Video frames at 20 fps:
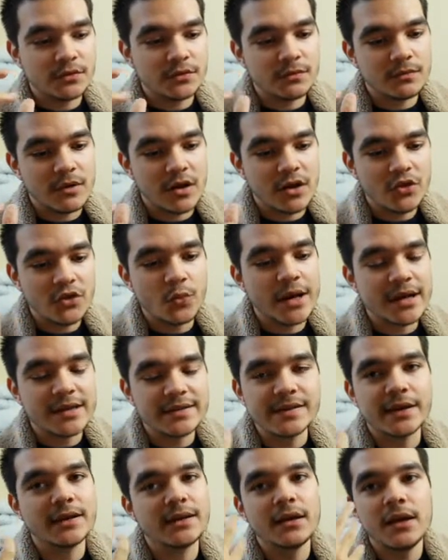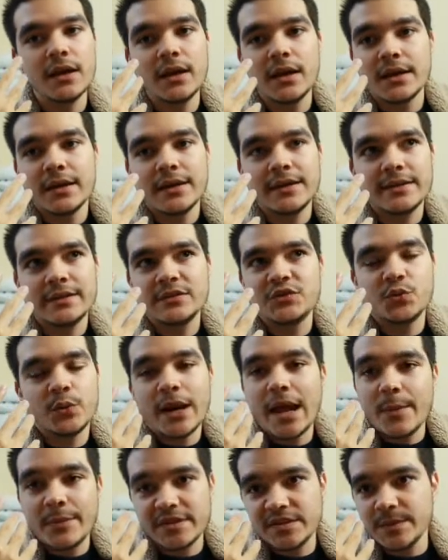otherwise, like it's what
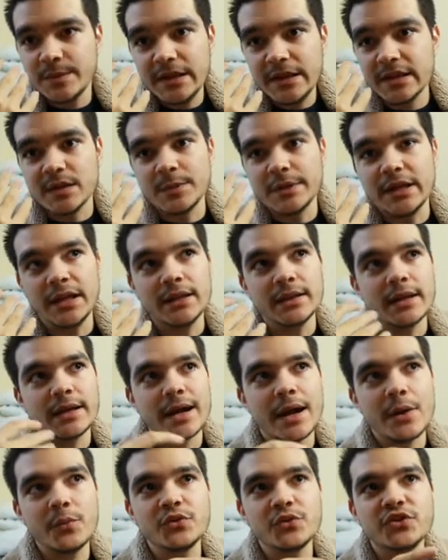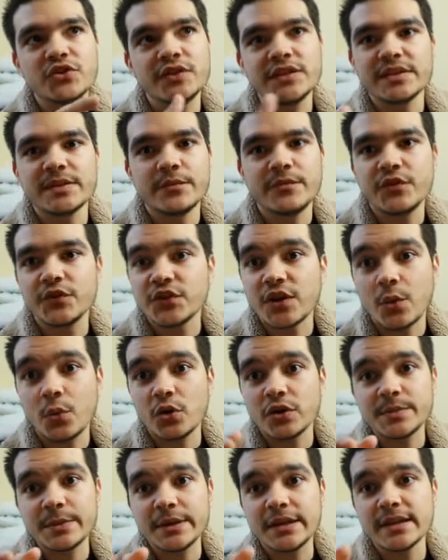happened to me in the beginning. Like I was using some Fusha
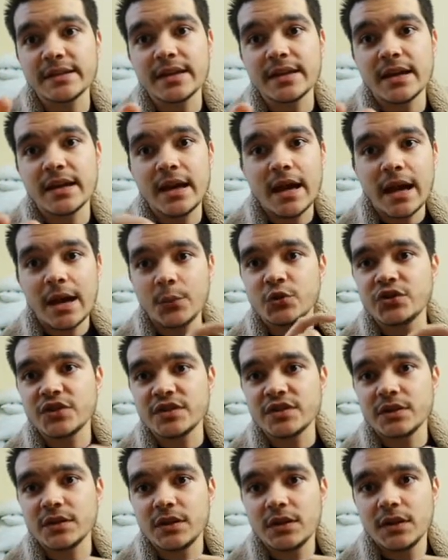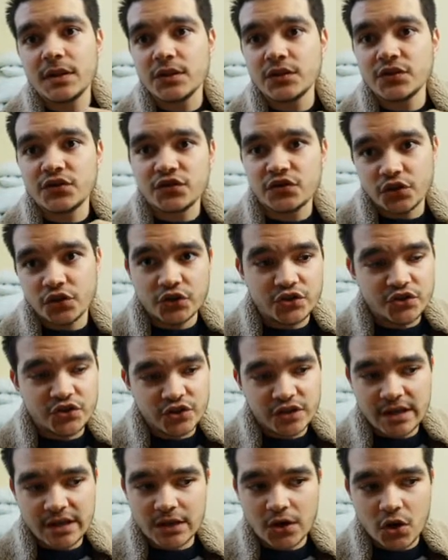words because I would just search
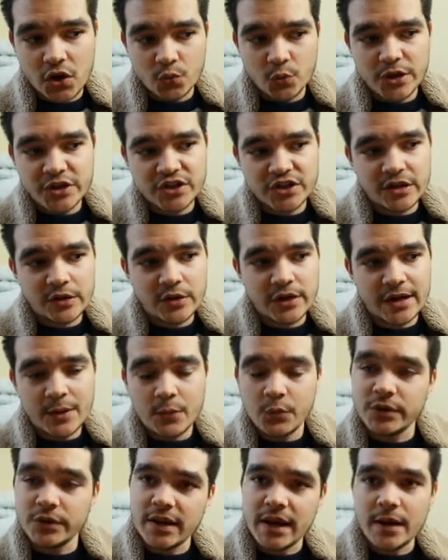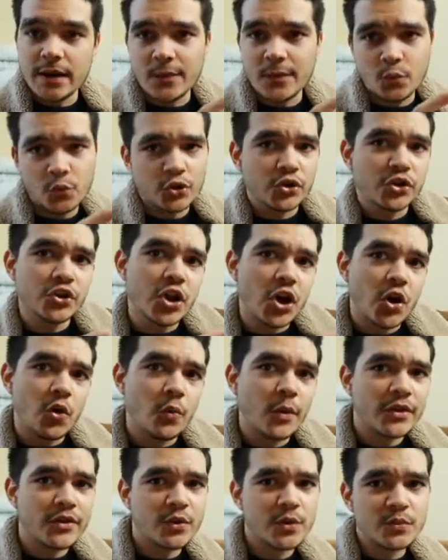it on Wiktionary and I wouldn't know
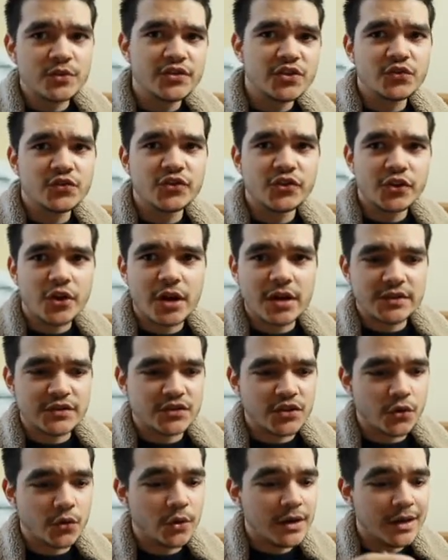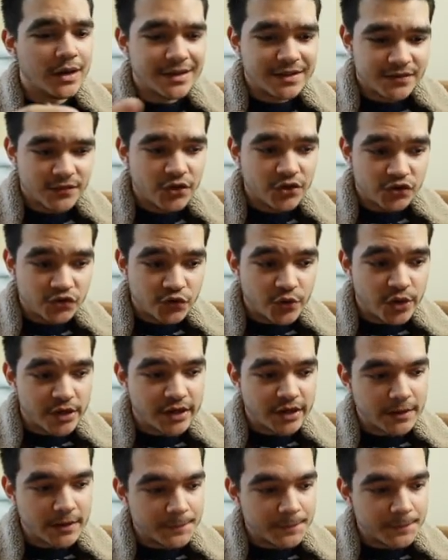whether it was used or not. So very tricky.